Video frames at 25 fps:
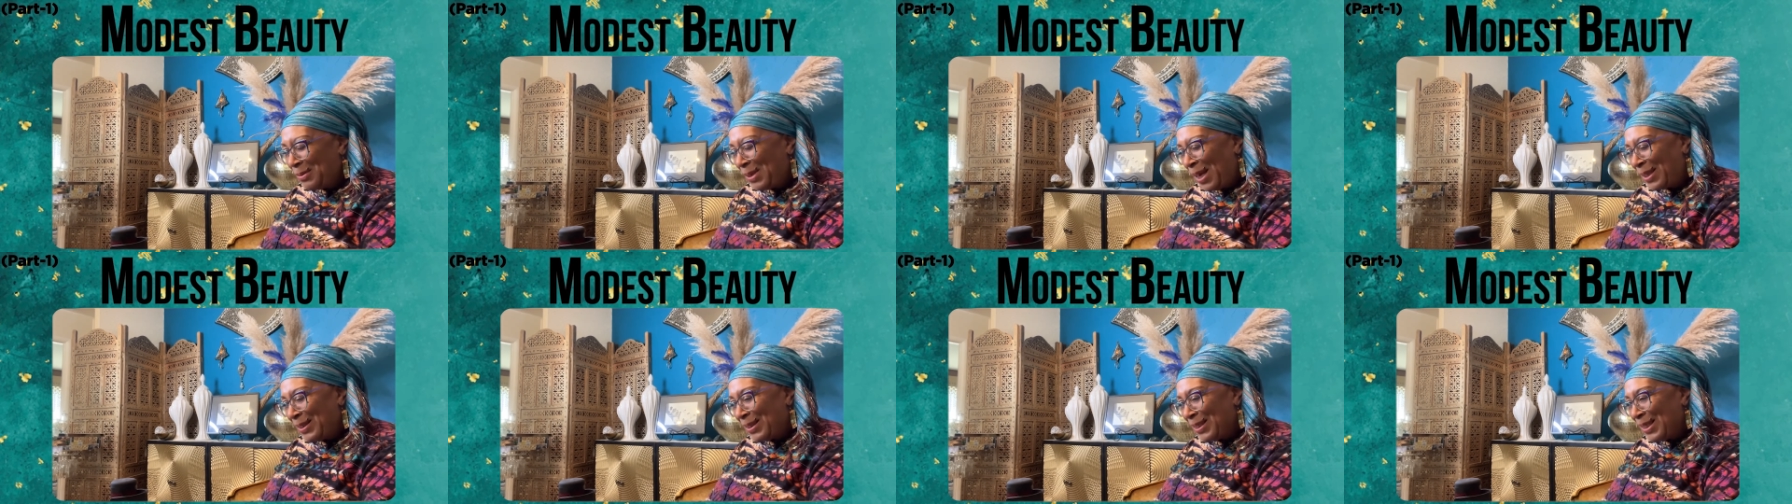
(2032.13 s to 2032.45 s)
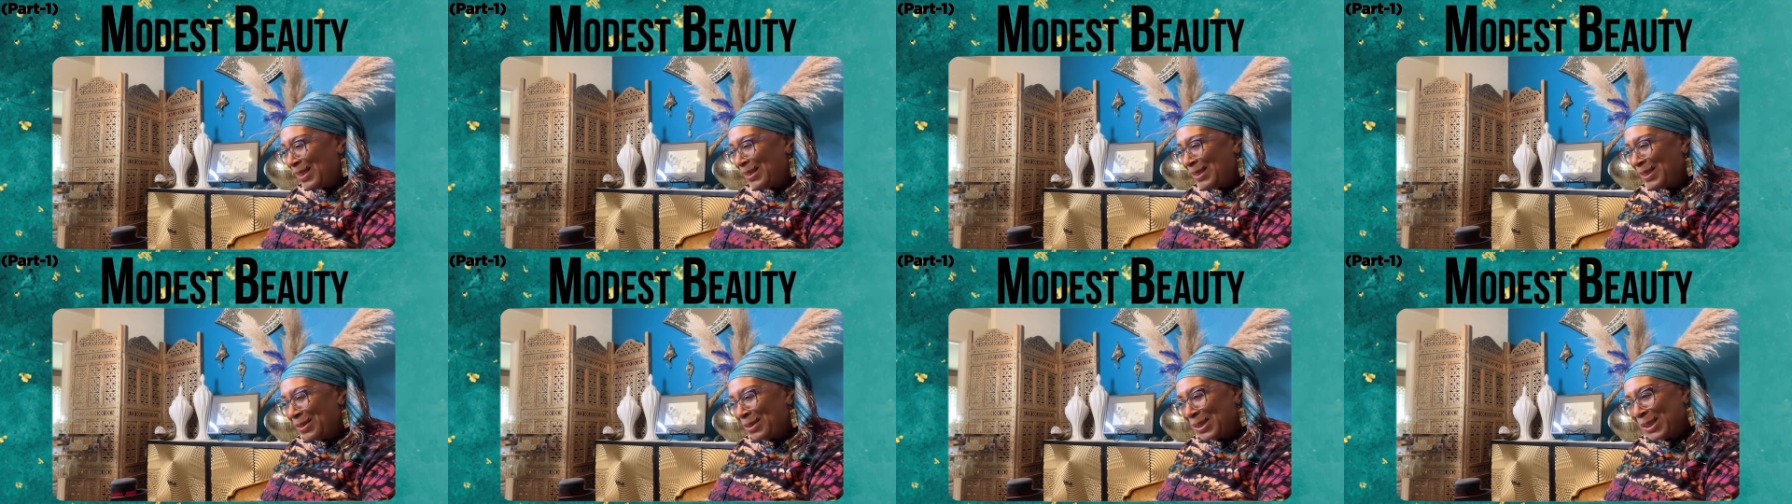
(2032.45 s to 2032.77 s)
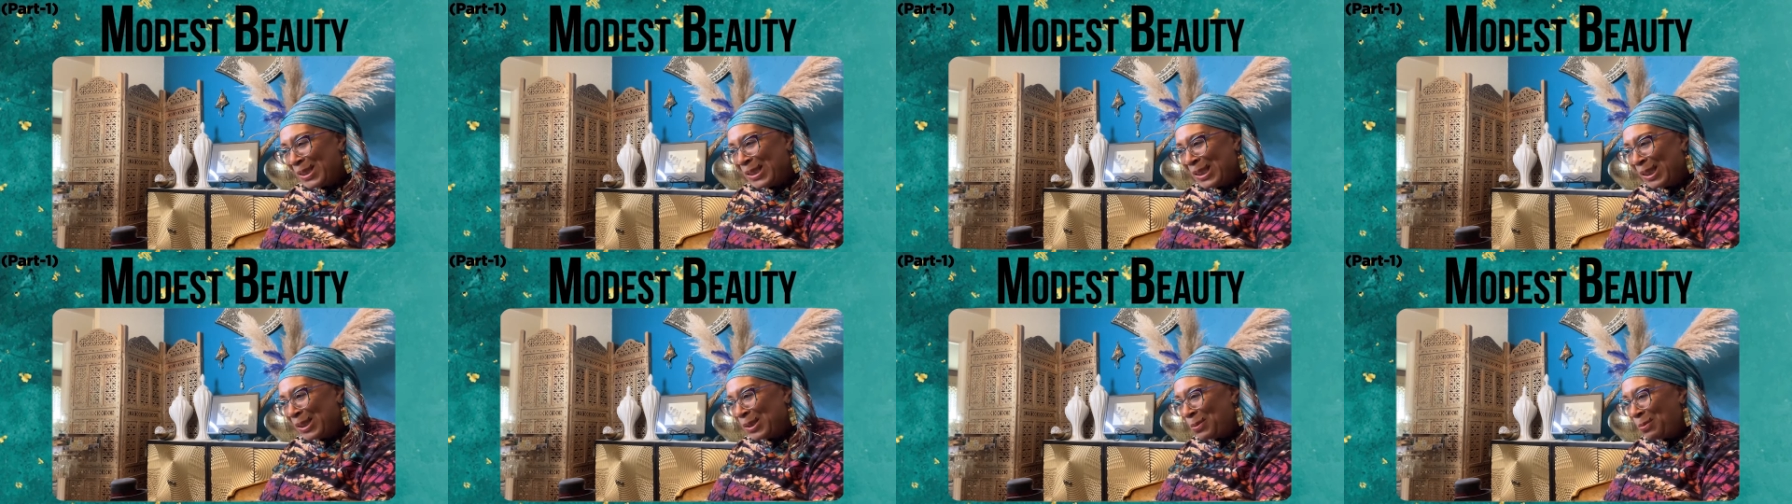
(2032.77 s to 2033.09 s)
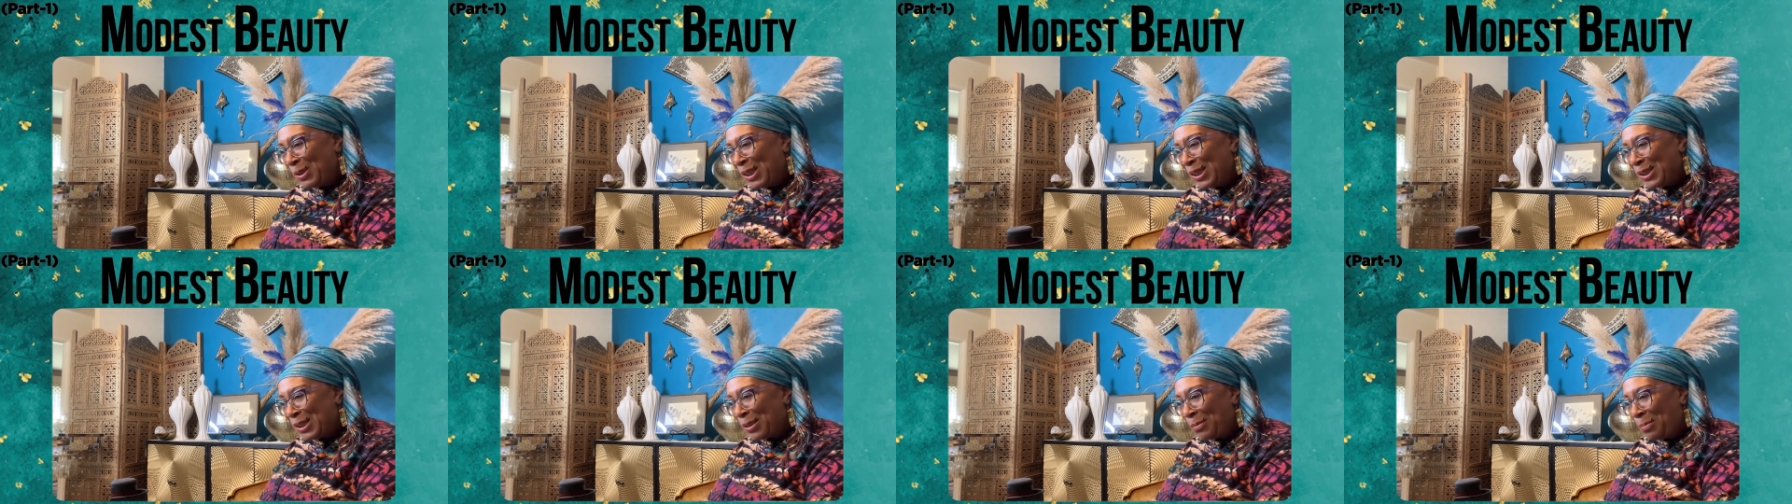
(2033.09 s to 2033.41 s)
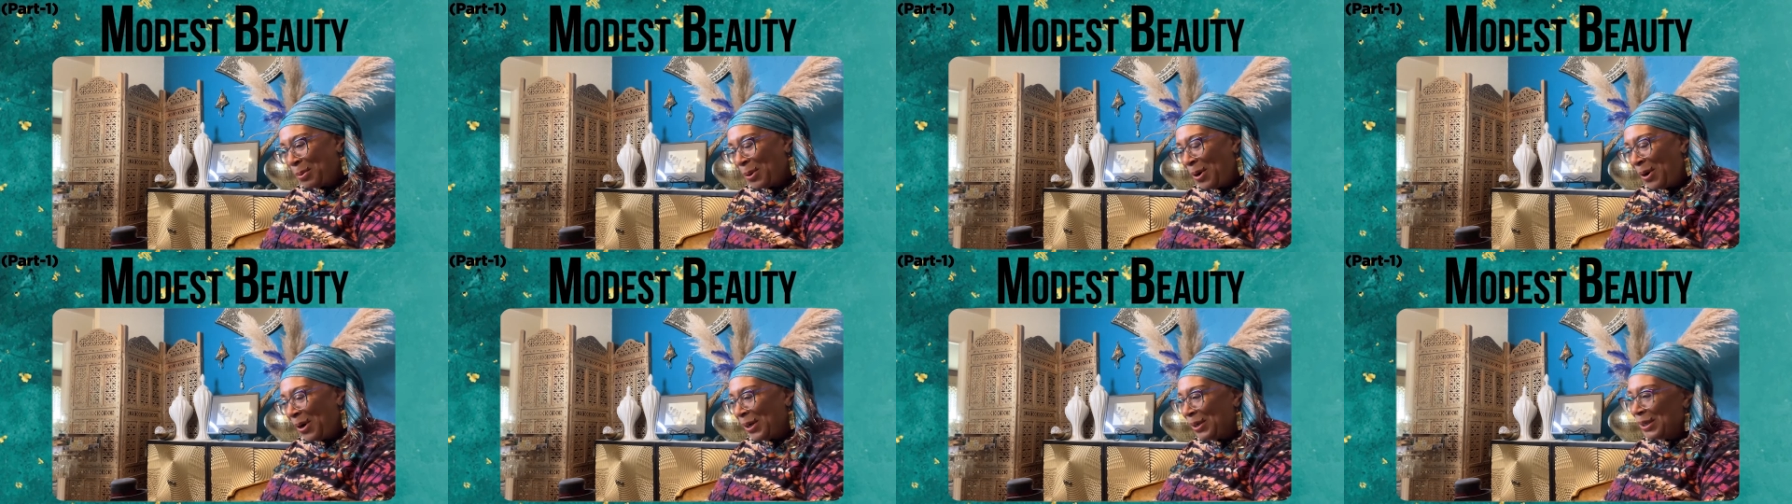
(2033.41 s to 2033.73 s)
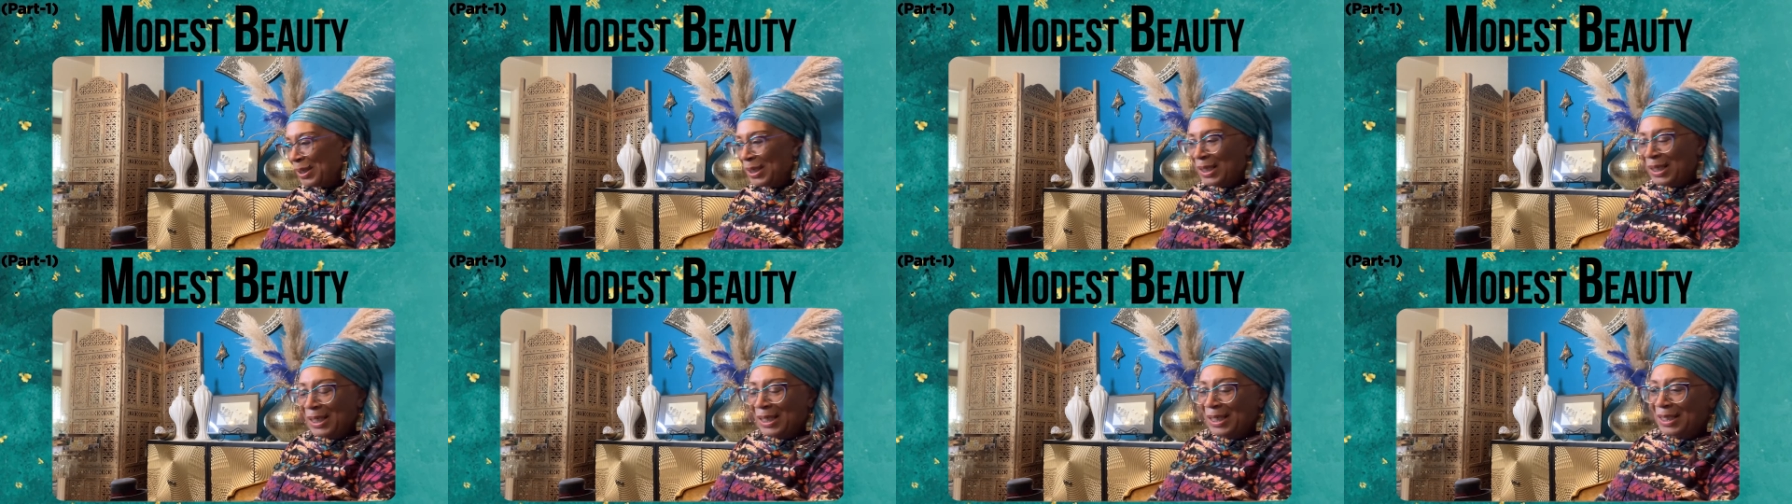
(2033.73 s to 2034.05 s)
I think they're six weeks apart.
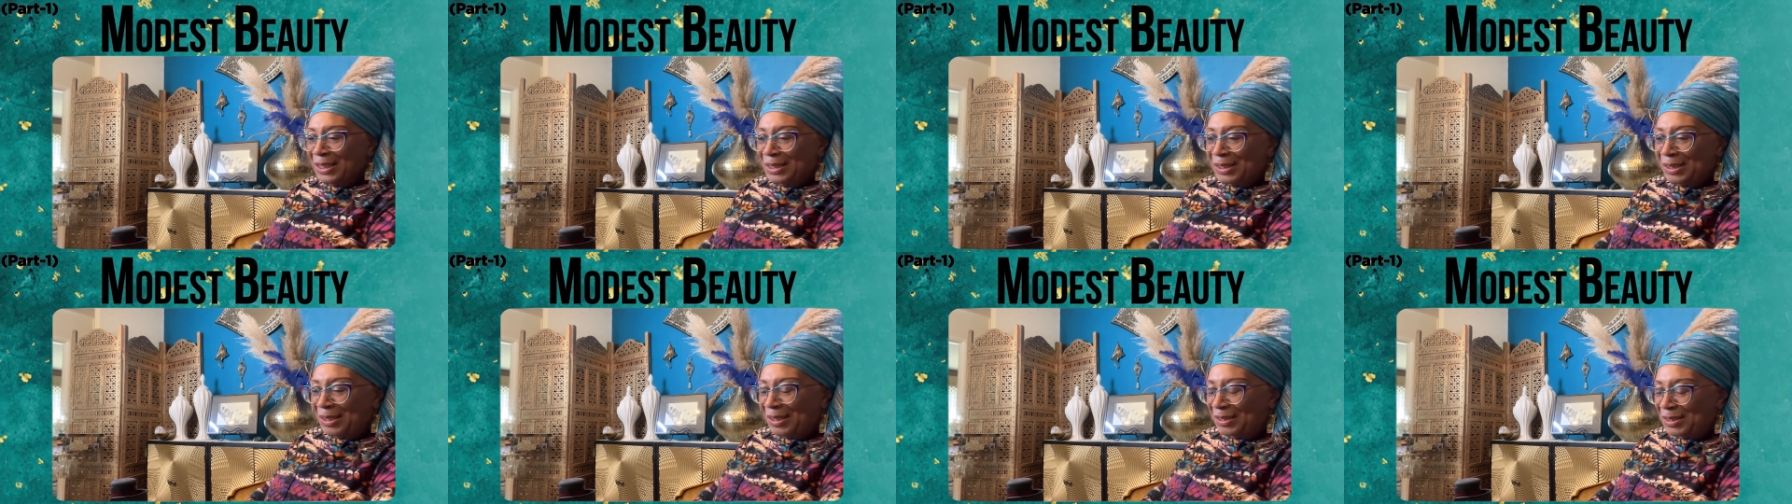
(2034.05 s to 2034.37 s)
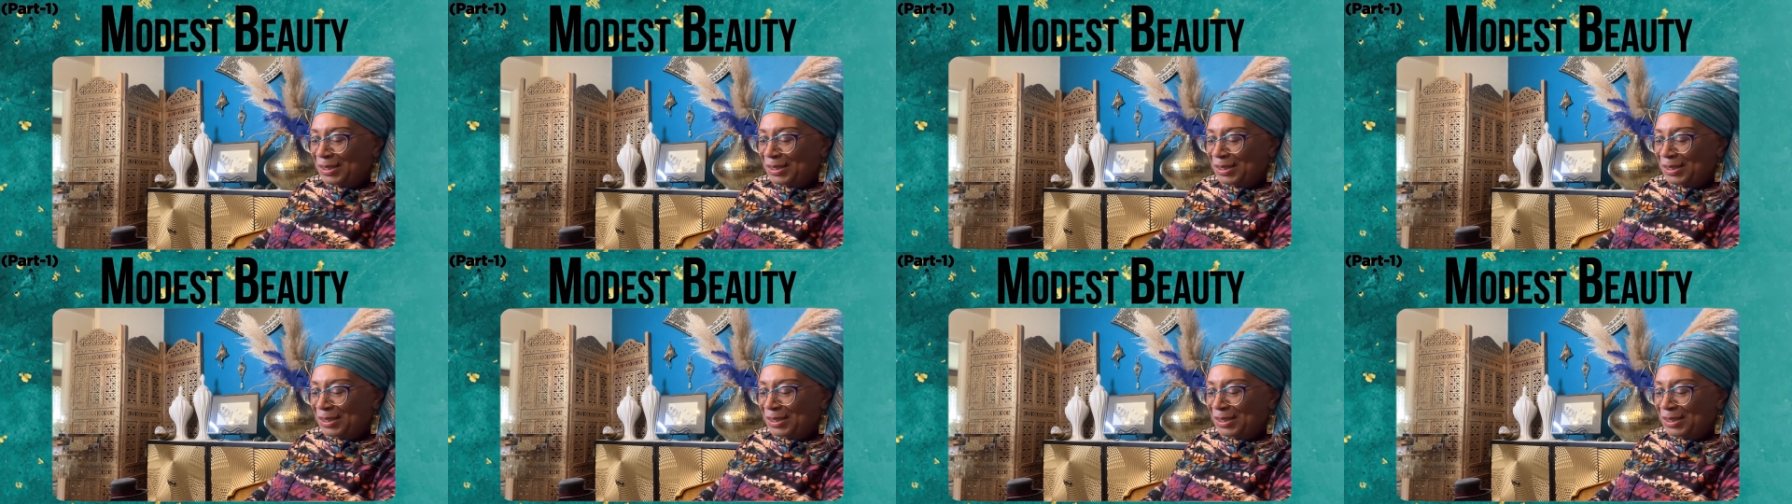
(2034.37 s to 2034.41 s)
Mm -hmm.